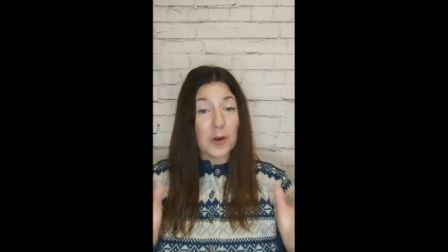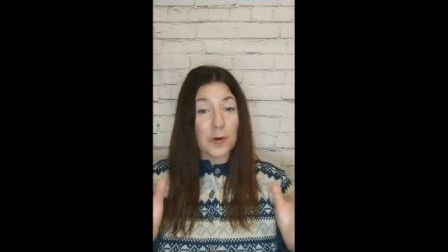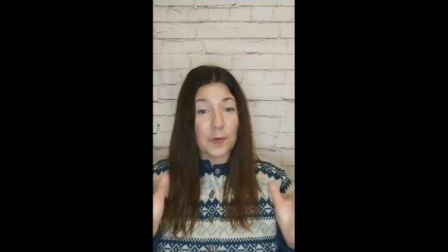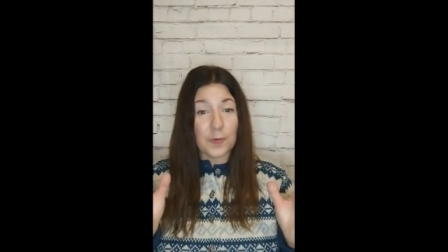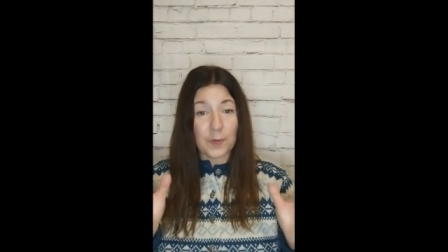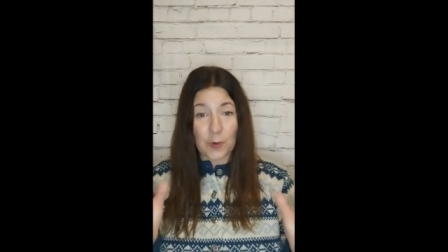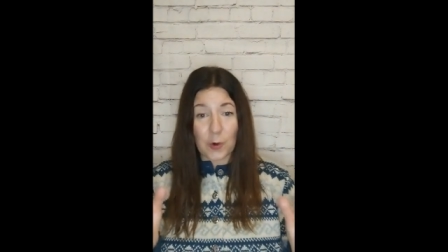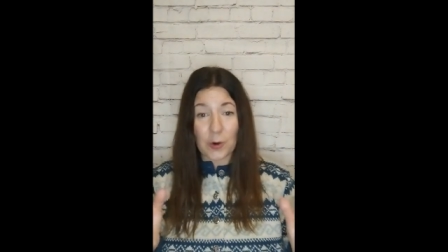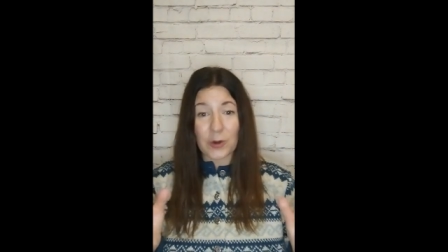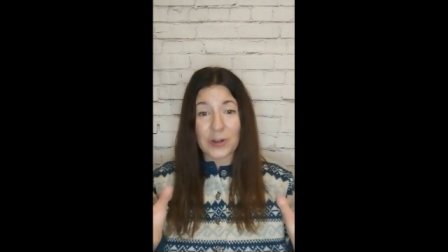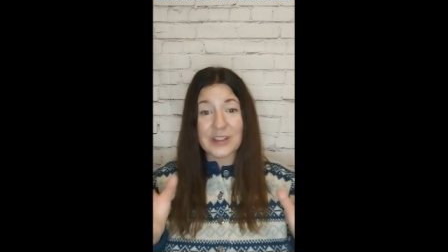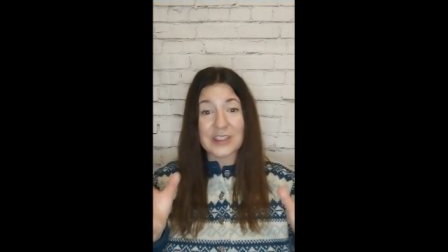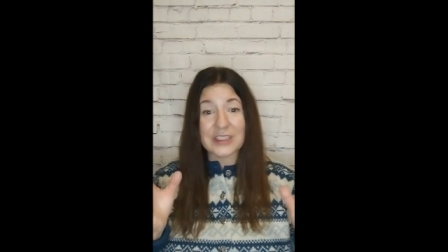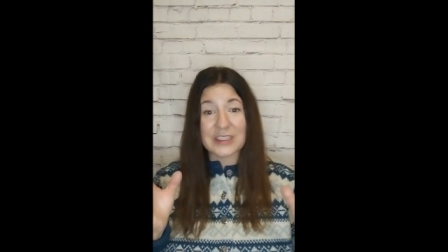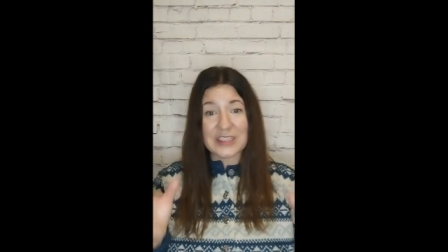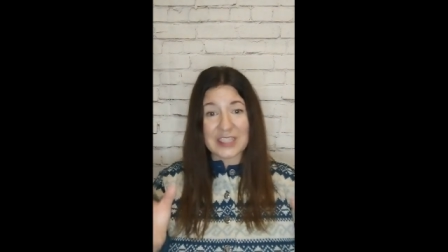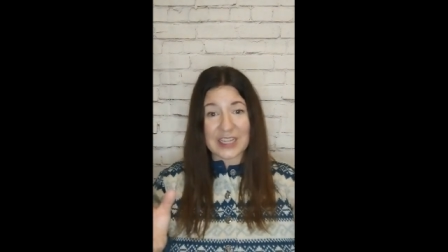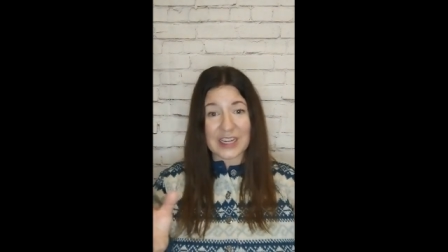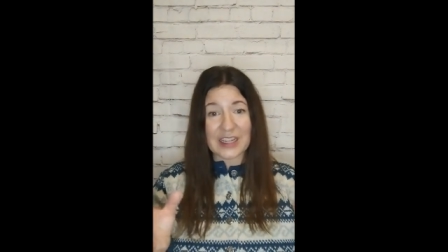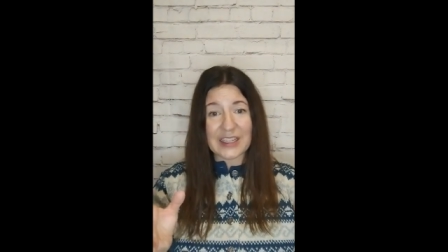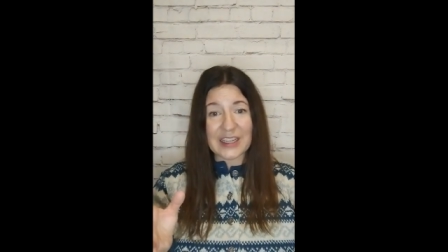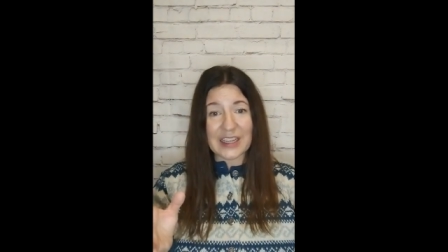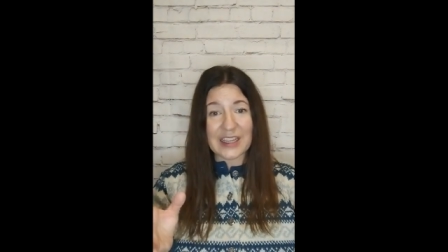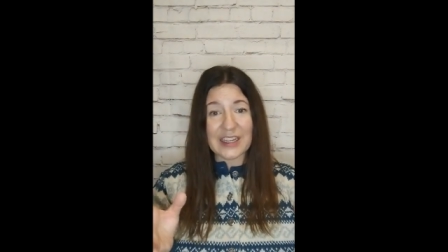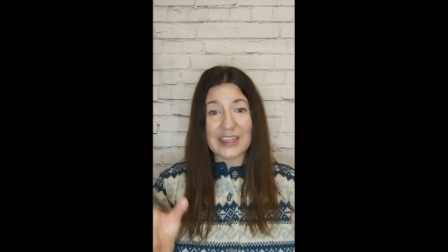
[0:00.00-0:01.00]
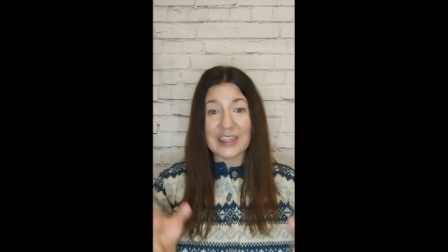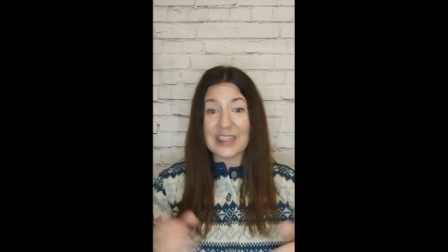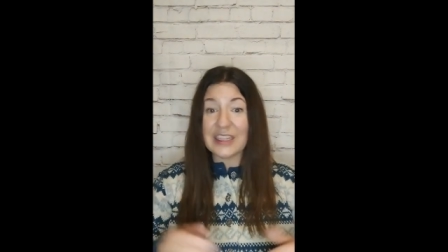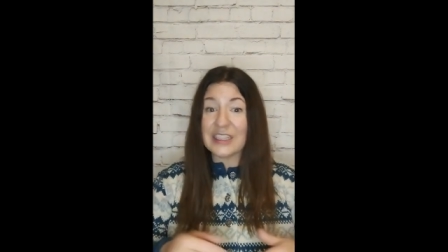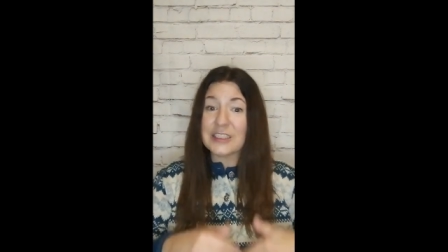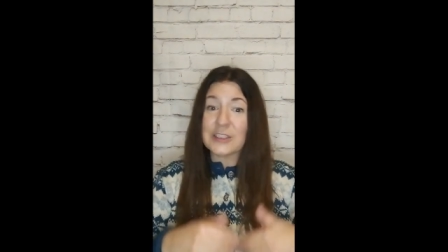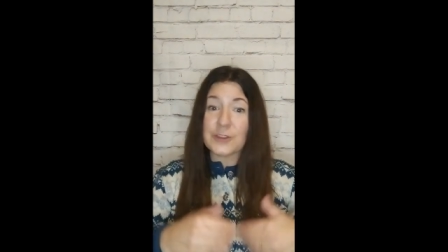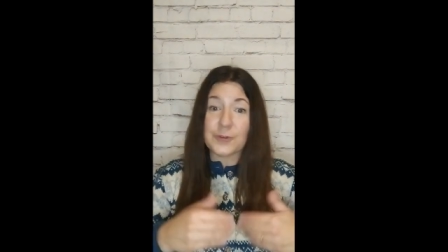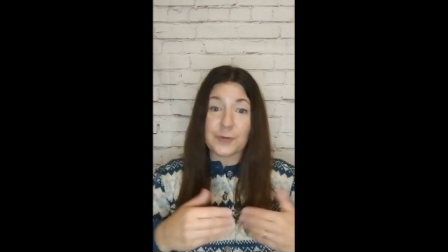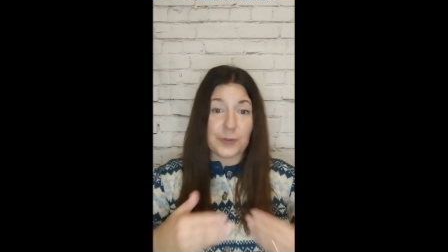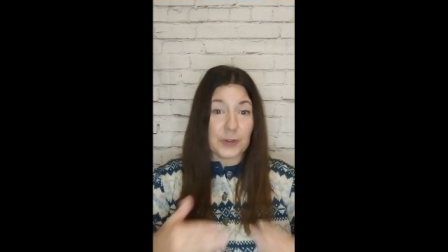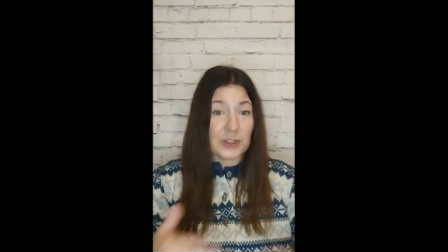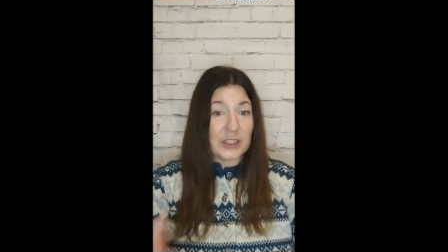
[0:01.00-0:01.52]
for the ticket
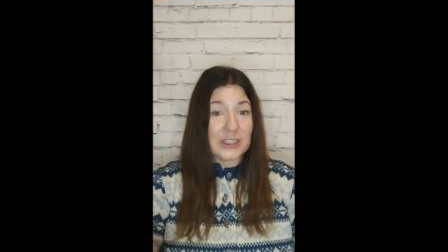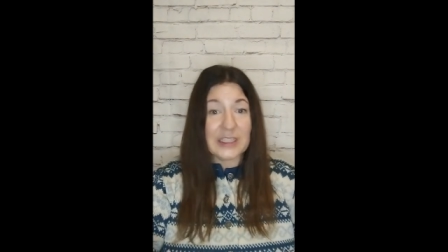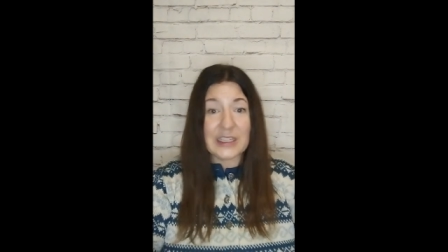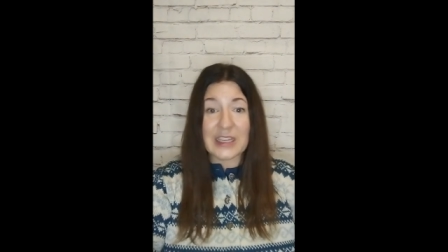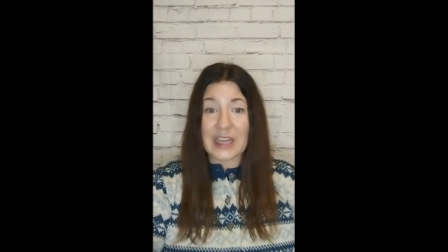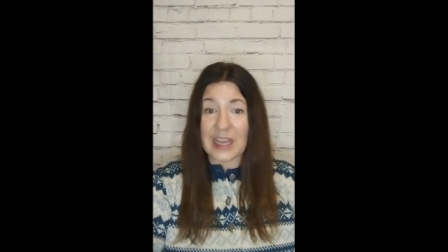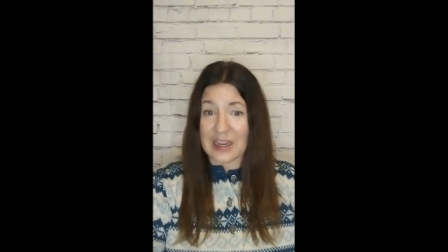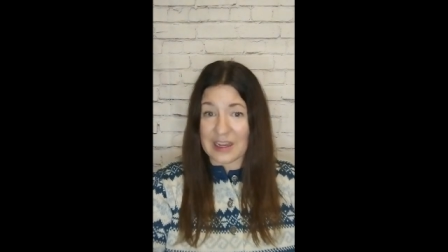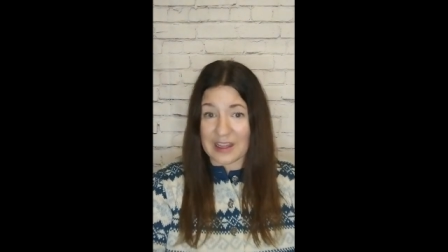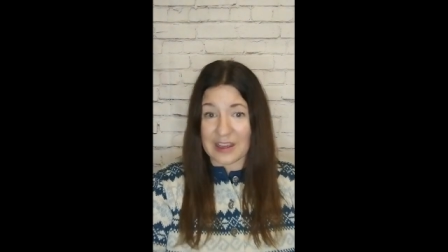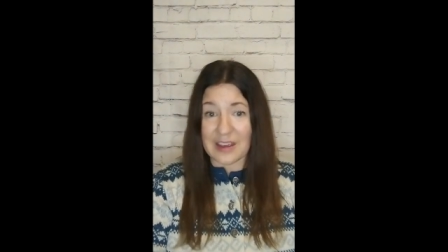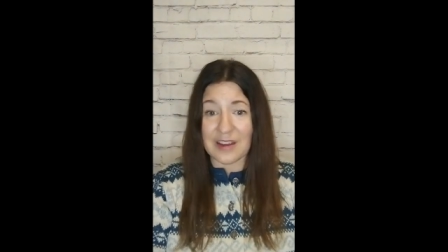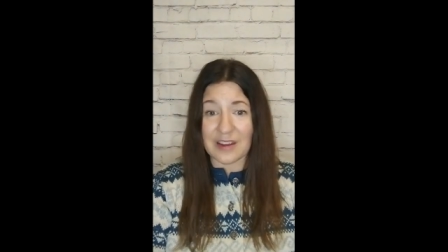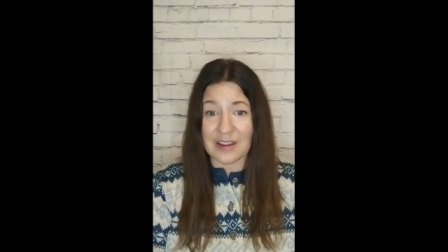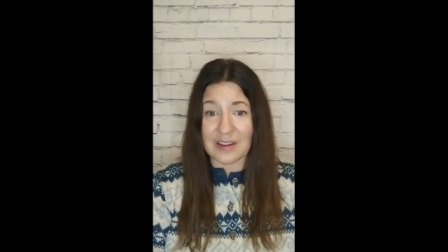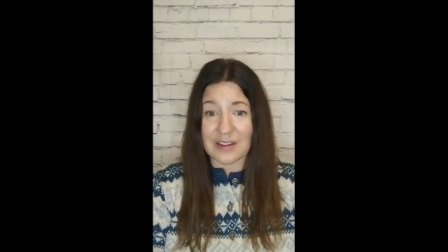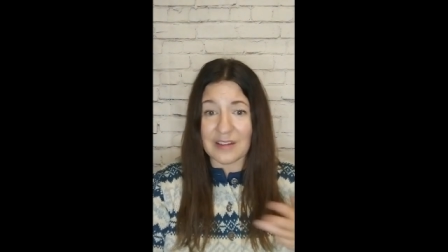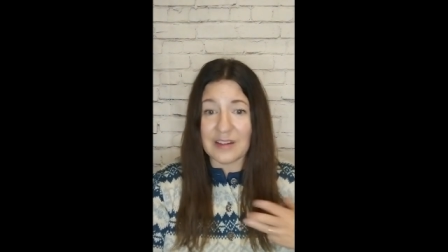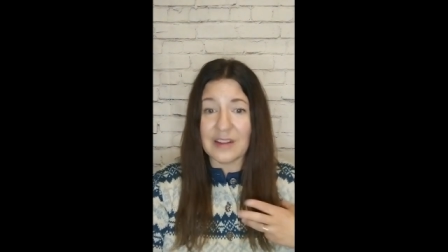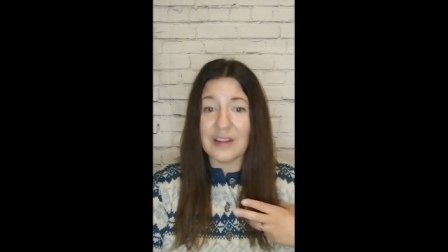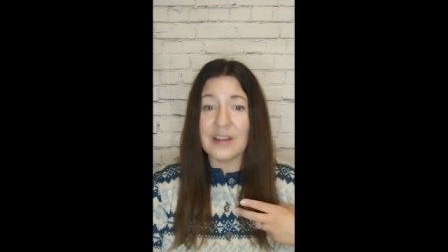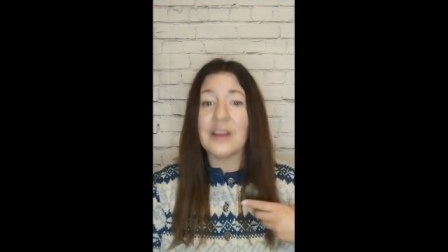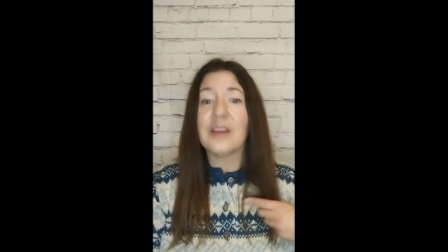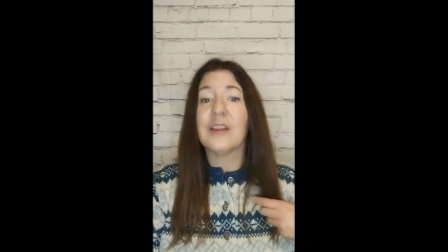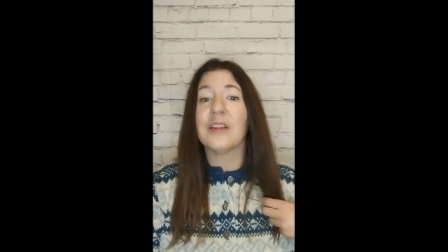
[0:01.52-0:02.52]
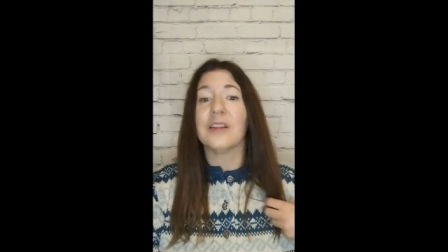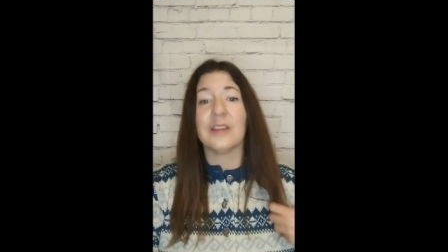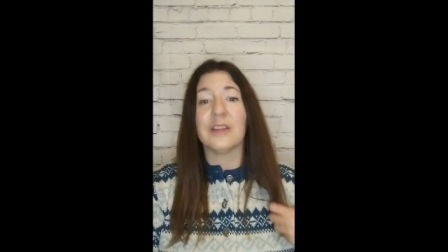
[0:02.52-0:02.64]
it's free to get in